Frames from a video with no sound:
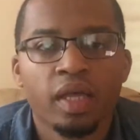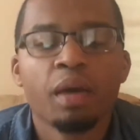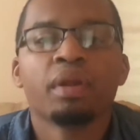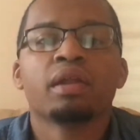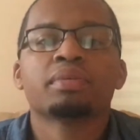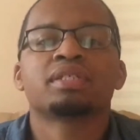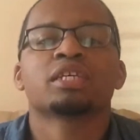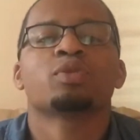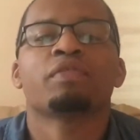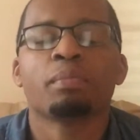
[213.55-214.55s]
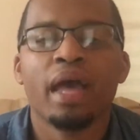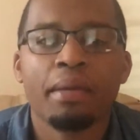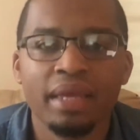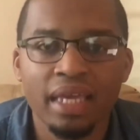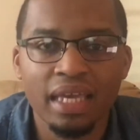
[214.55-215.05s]
Coming in number six, we have the
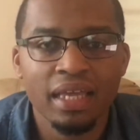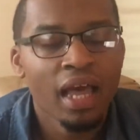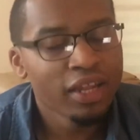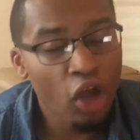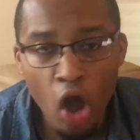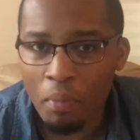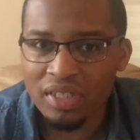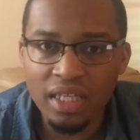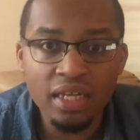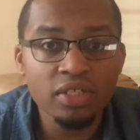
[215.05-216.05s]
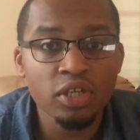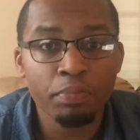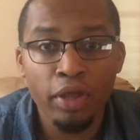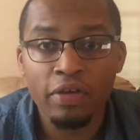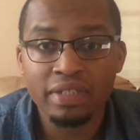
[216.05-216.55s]
Miami Heat. They almost stuck into the
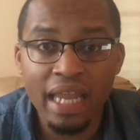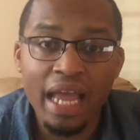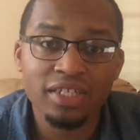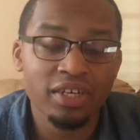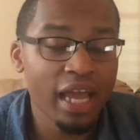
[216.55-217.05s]
playoffs last year.